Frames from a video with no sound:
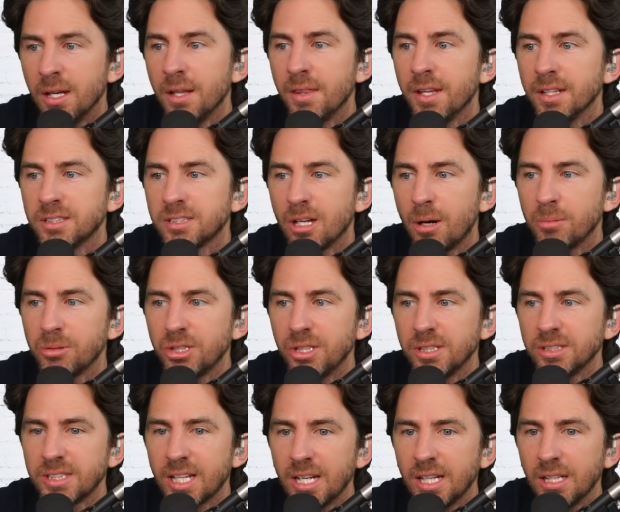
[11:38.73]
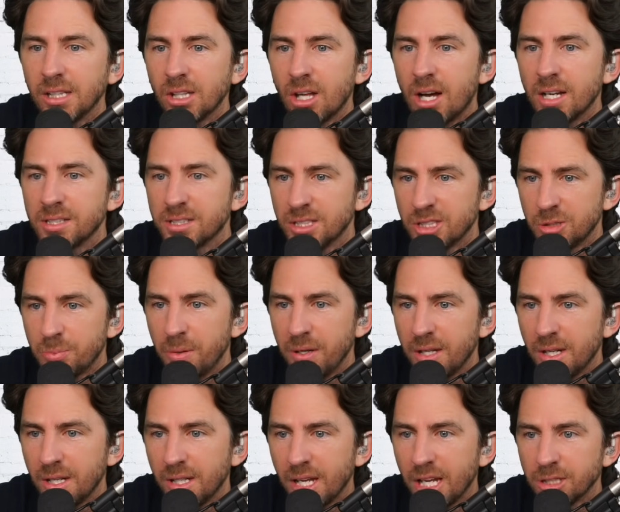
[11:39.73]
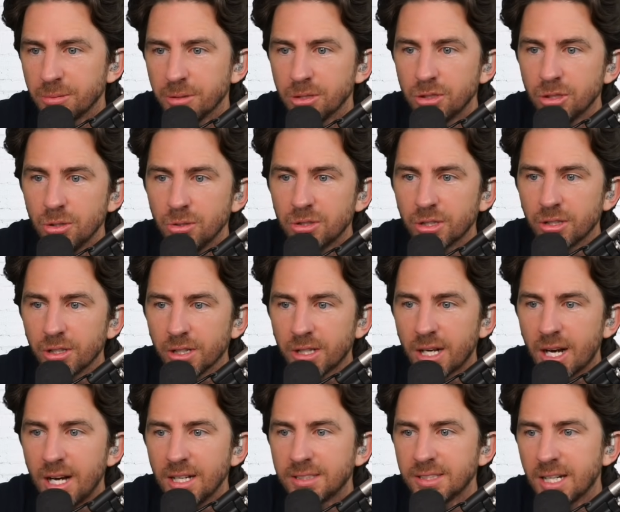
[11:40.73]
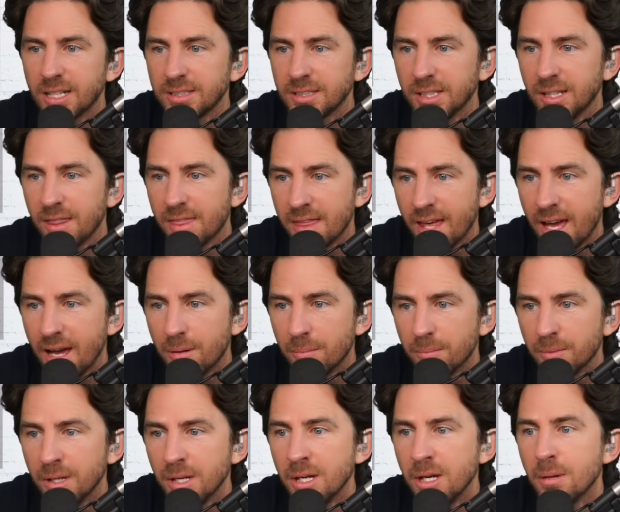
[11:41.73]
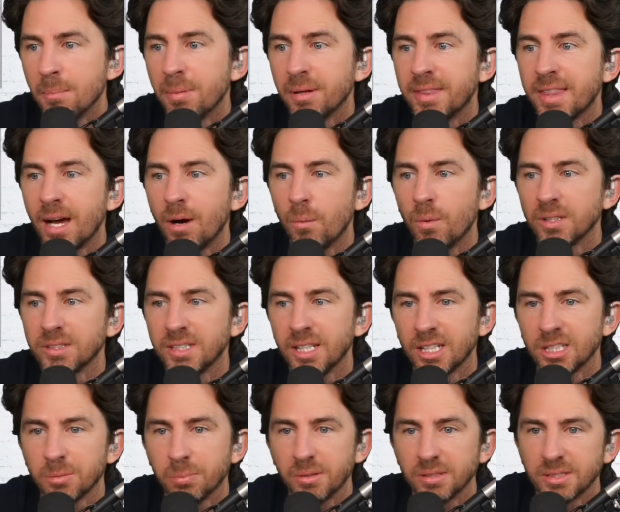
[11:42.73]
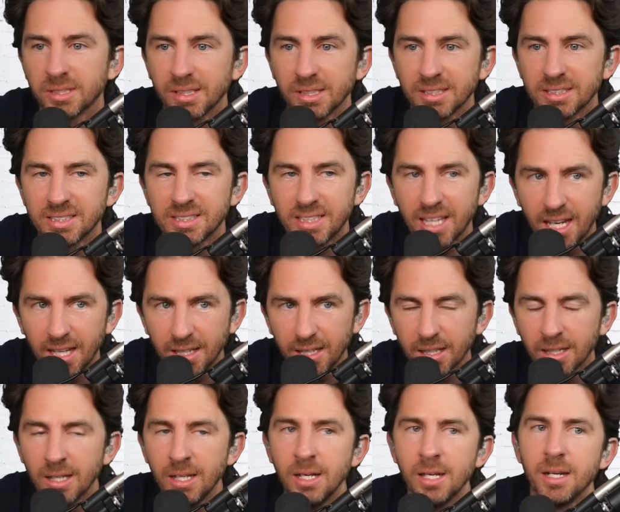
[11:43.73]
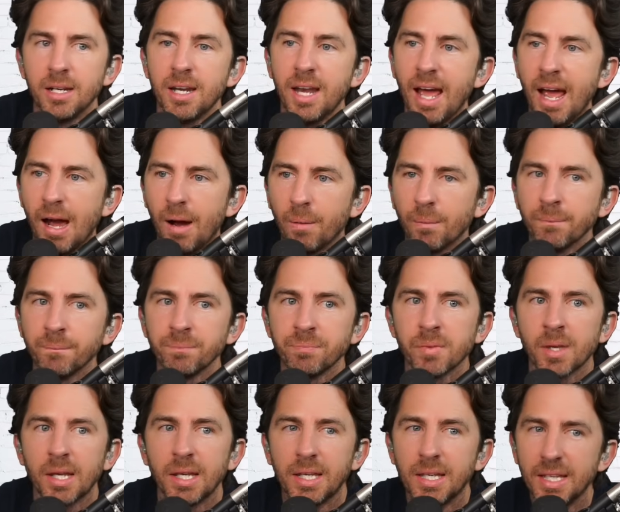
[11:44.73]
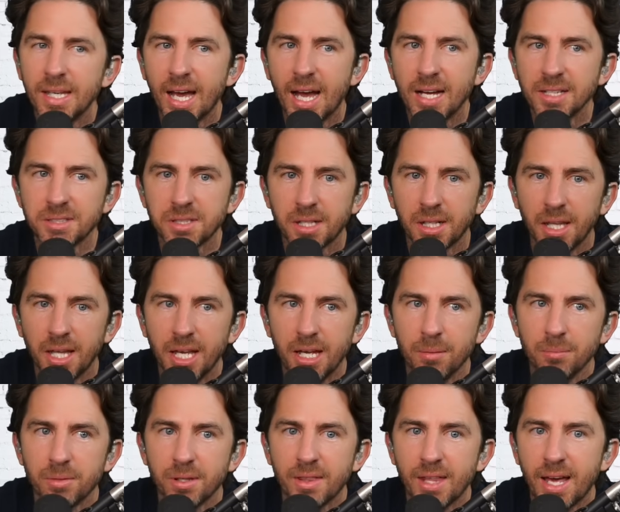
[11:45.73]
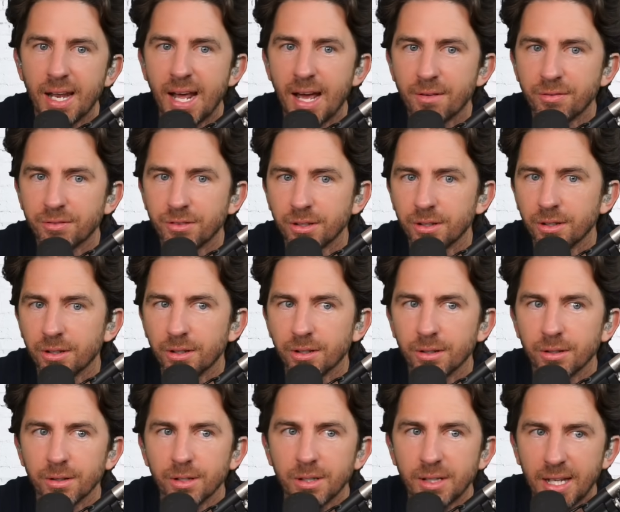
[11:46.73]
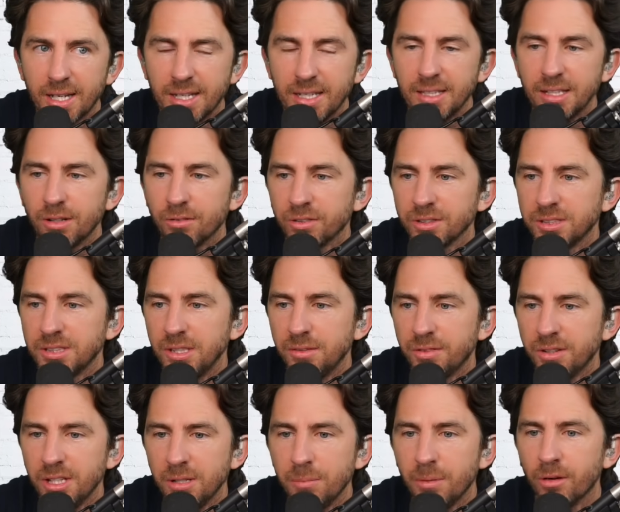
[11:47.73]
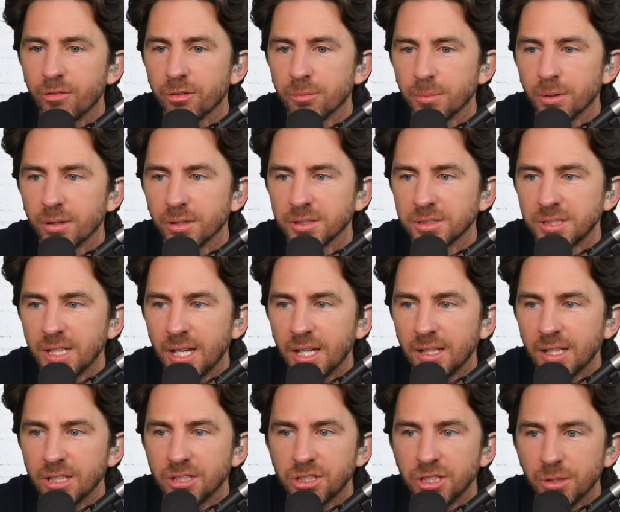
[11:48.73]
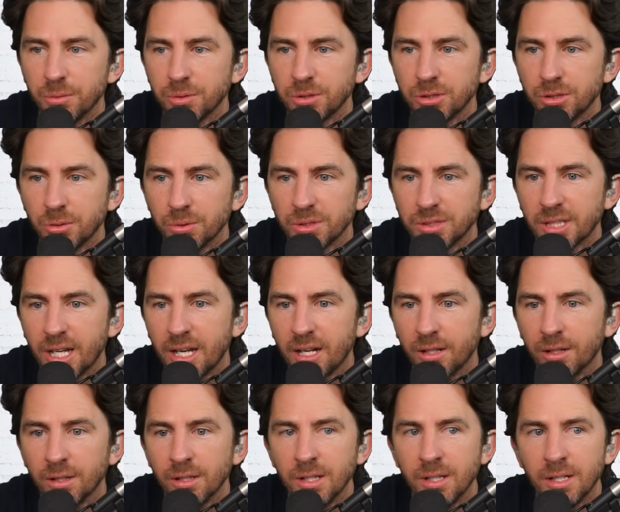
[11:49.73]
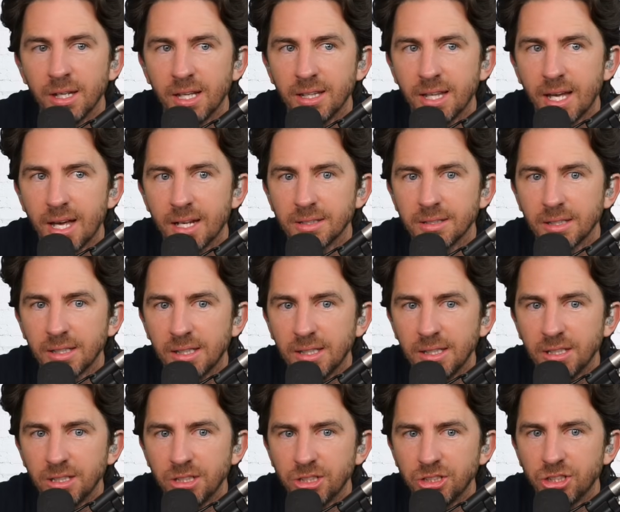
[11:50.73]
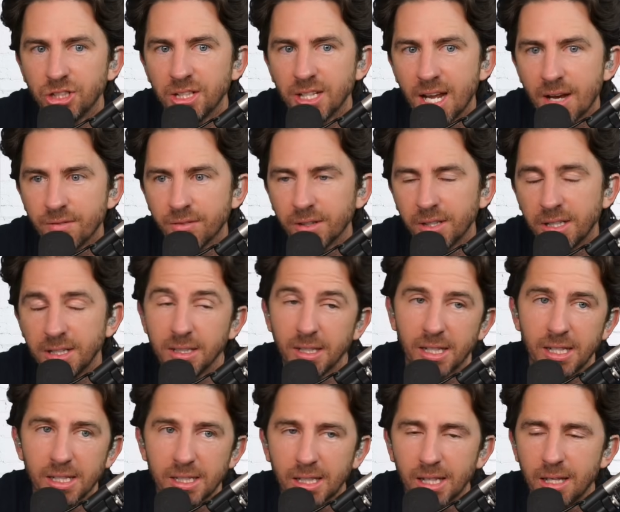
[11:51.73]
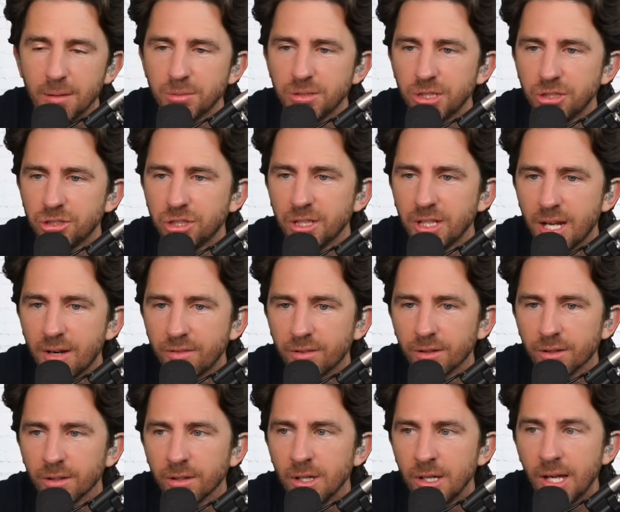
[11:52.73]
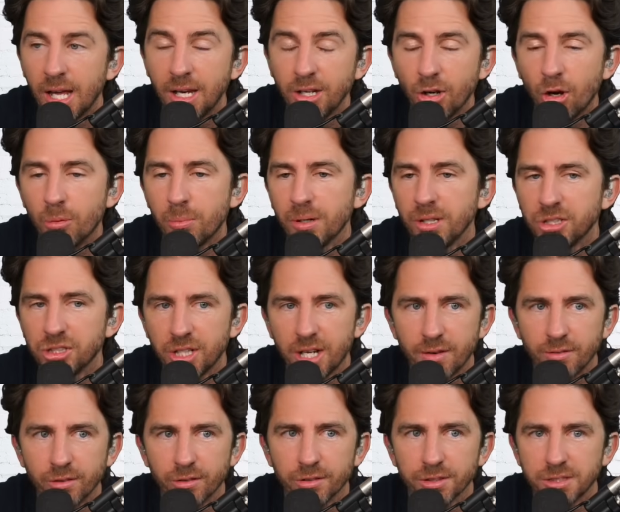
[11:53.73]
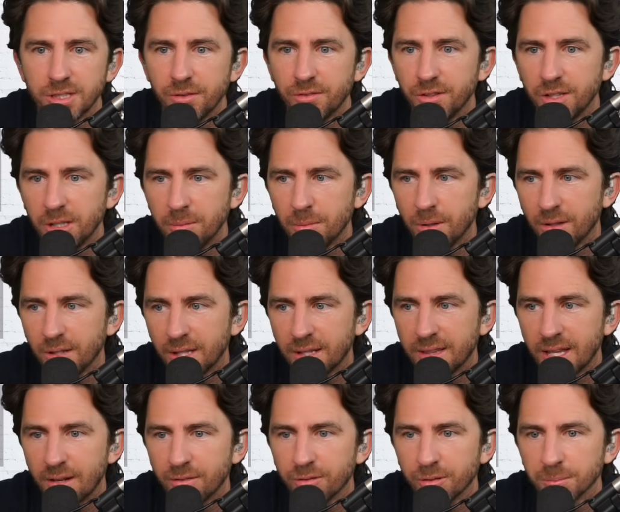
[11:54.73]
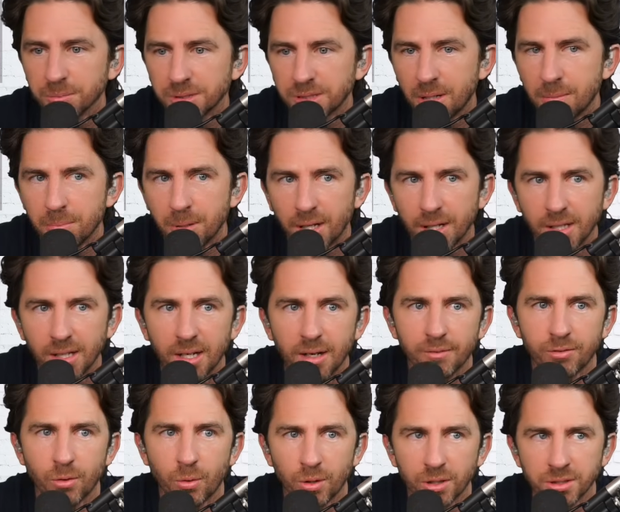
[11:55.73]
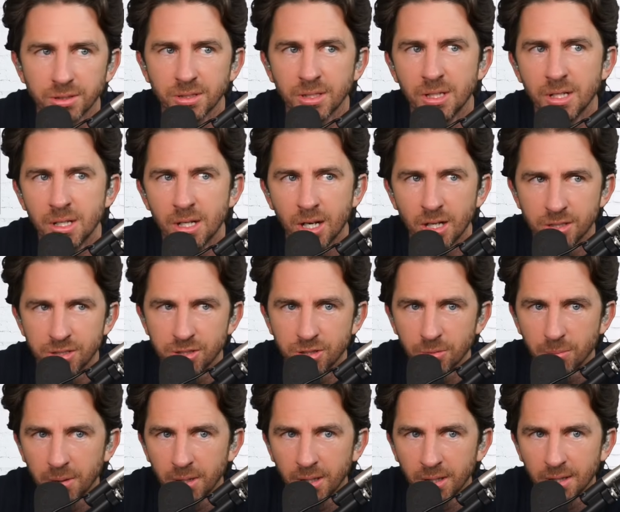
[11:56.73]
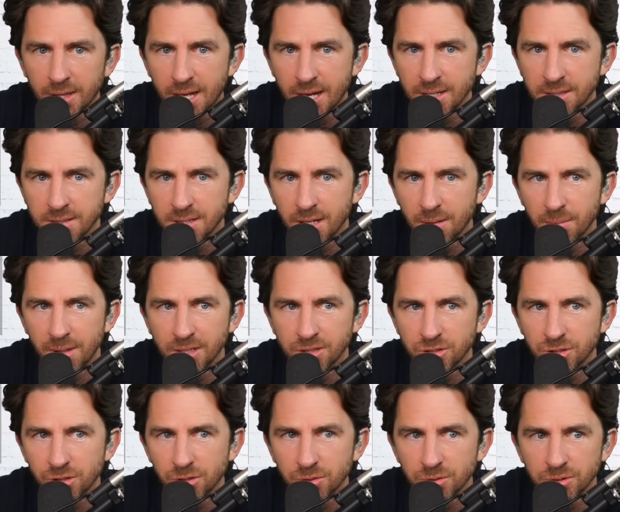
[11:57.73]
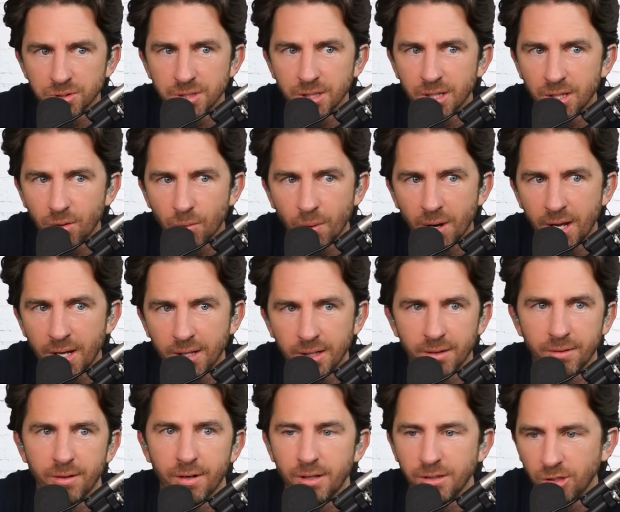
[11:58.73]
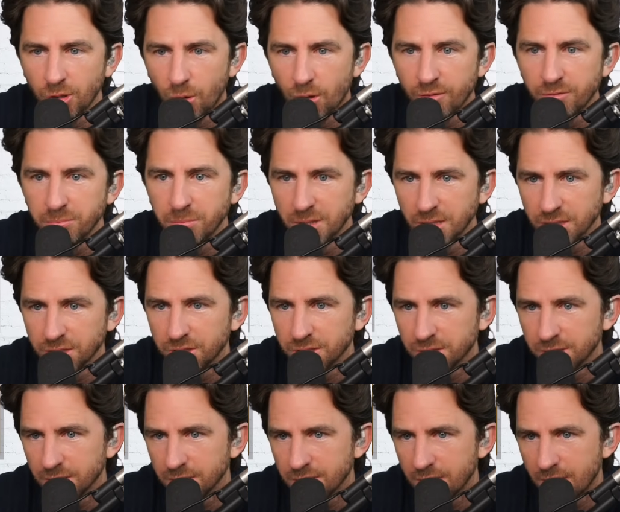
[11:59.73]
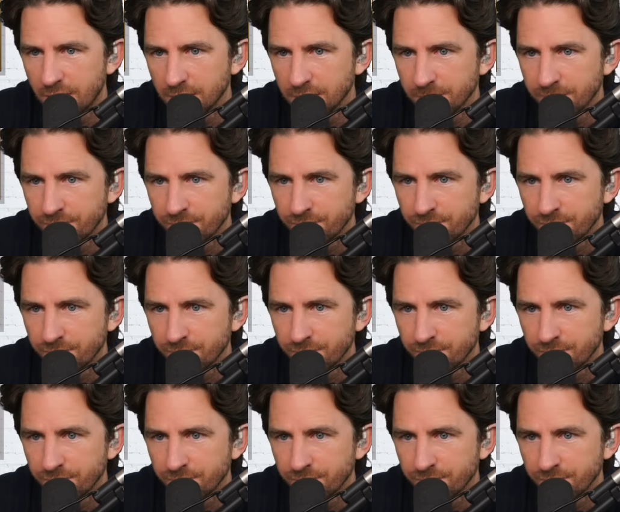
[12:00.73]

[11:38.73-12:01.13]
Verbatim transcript: The assumption is that he lost his speaking engagement due to her contacting them, but that wasn't explicitly stated. Now, he has claimed that after that he did receive an email from her saying that she was suicidal and that he should never, he, he claims he should never, and nobody should ever receive an email like that from somebody, of course, assuming that um, it's used in a way, uh, you know, of malicious intent.